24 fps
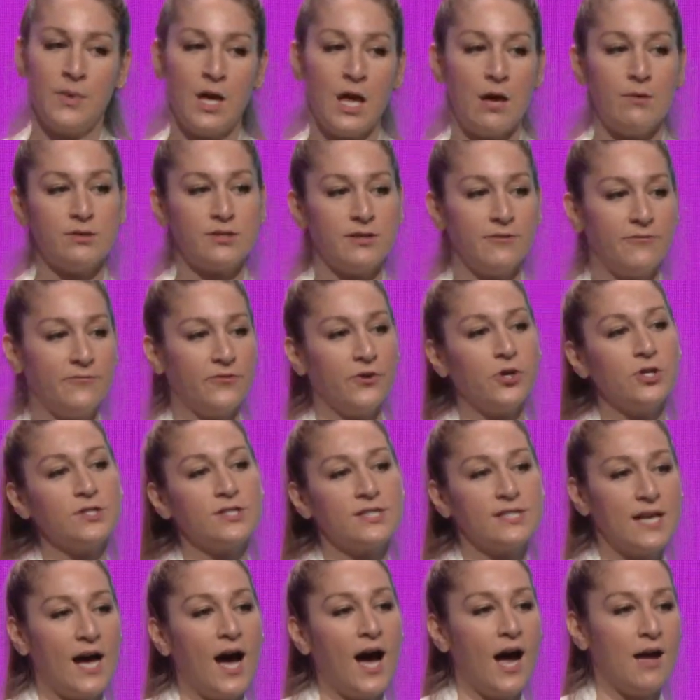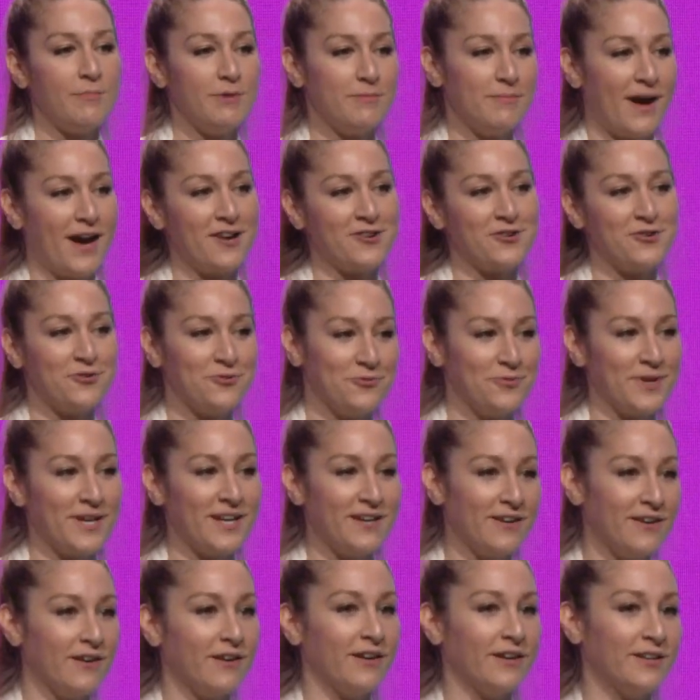It was the first time in my
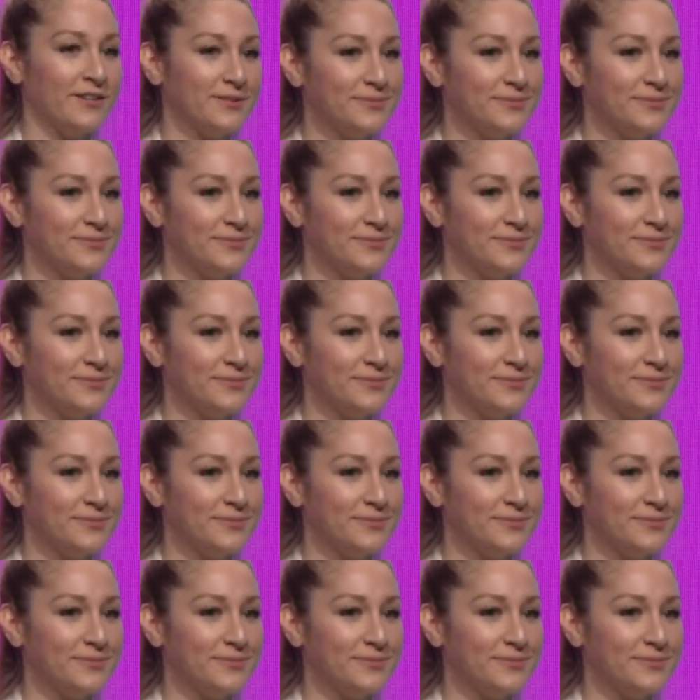career